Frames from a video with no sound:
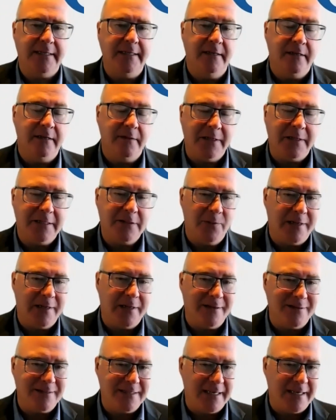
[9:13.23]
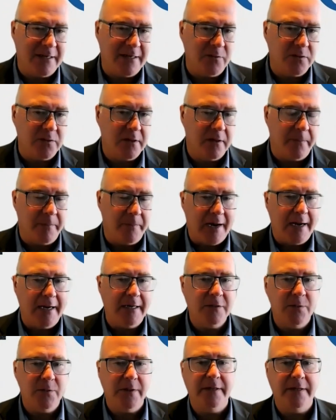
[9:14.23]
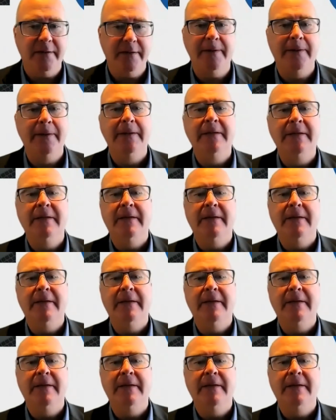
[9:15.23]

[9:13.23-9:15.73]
Elon Musk went out and said he was going to buy Twitter,